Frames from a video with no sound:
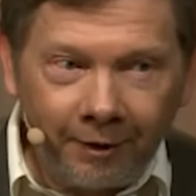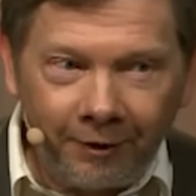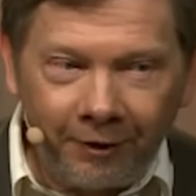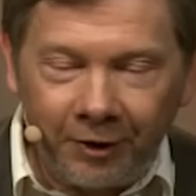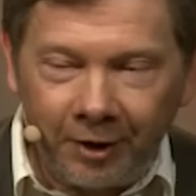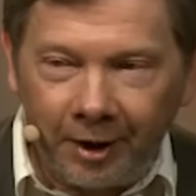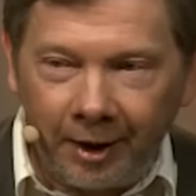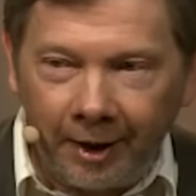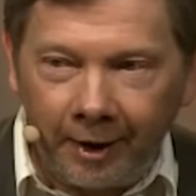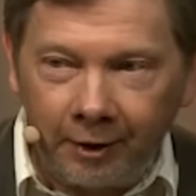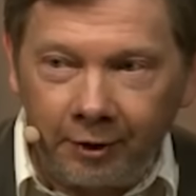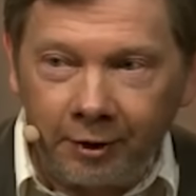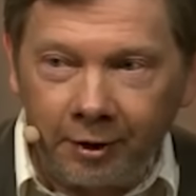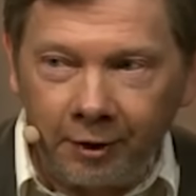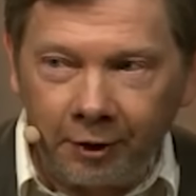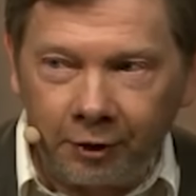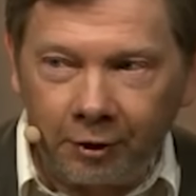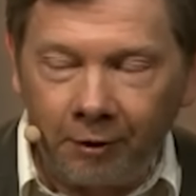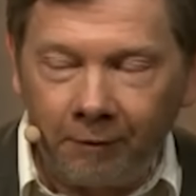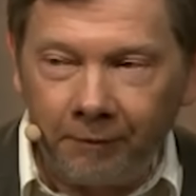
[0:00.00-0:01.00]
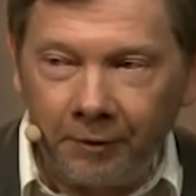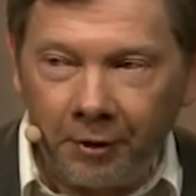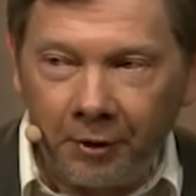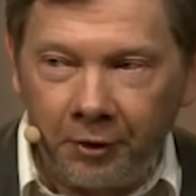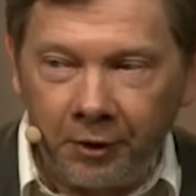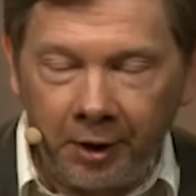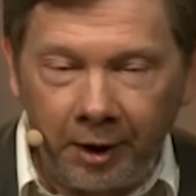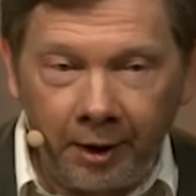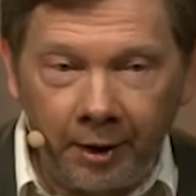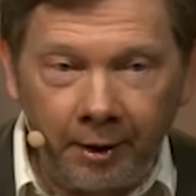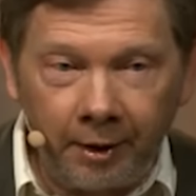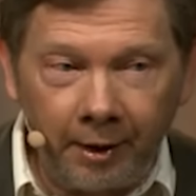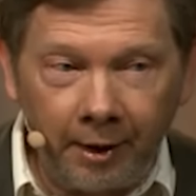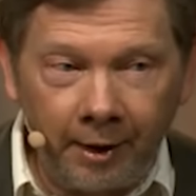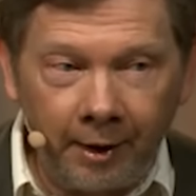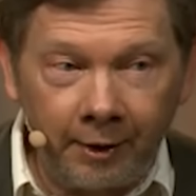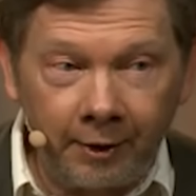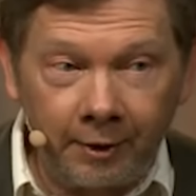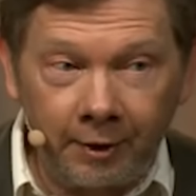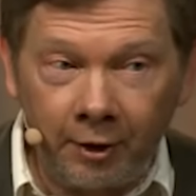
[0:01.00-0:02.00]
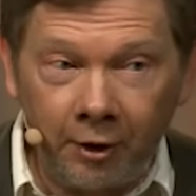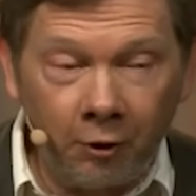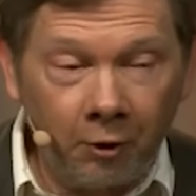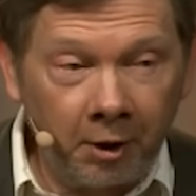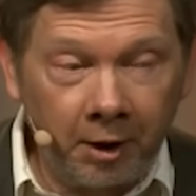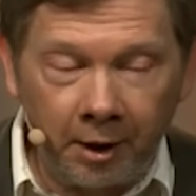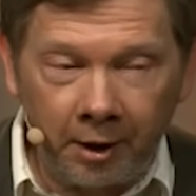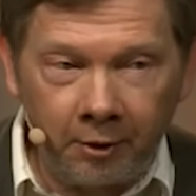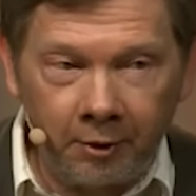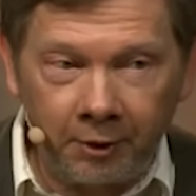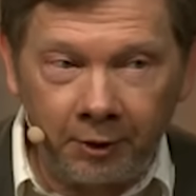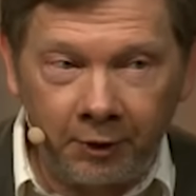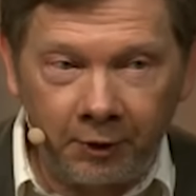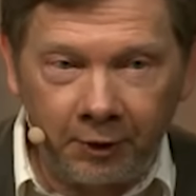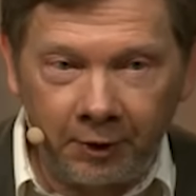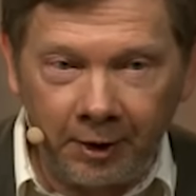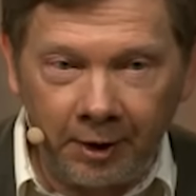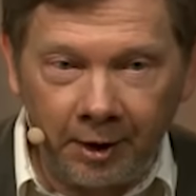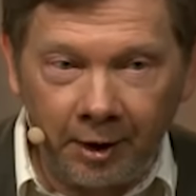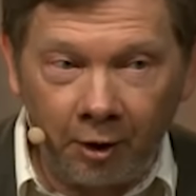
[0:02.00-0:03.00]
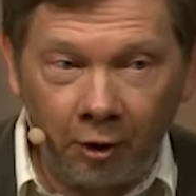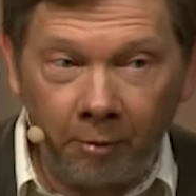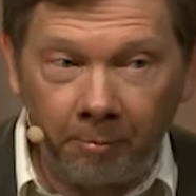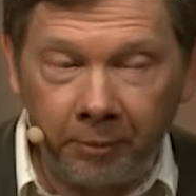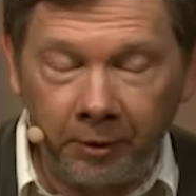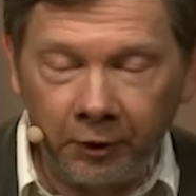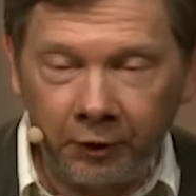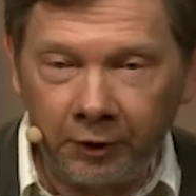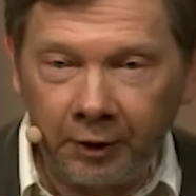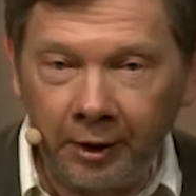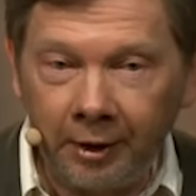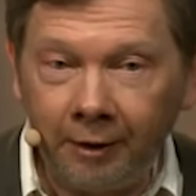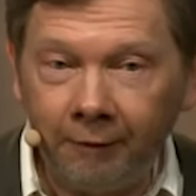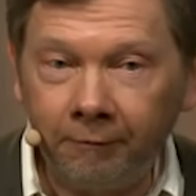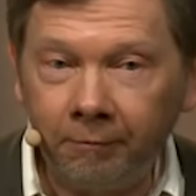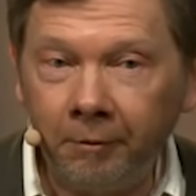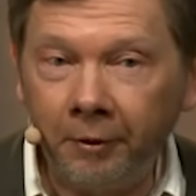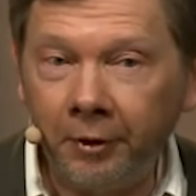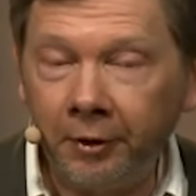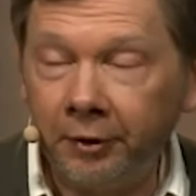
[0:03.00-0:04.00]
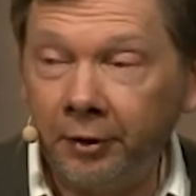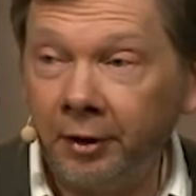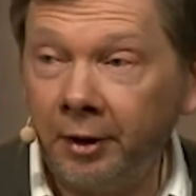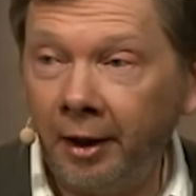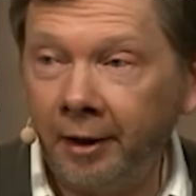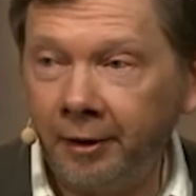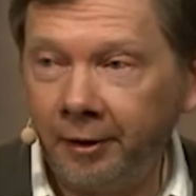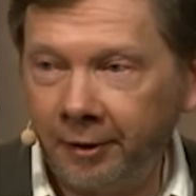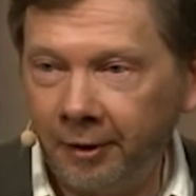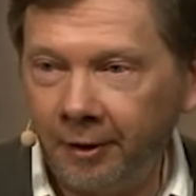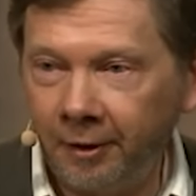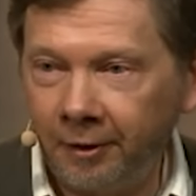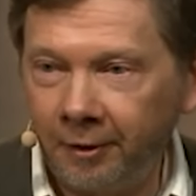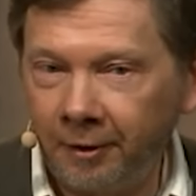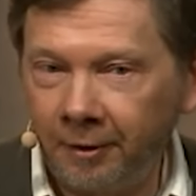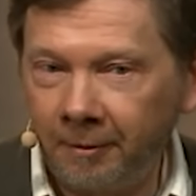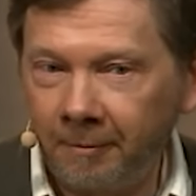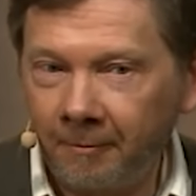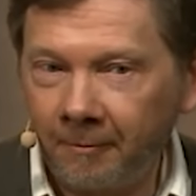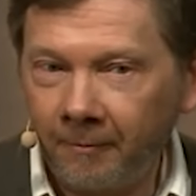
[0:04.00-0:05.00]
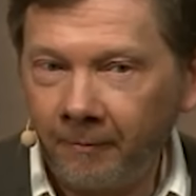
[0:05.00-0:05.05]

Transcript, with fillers: the essence of the thing is you cannot see or perceive with the senses.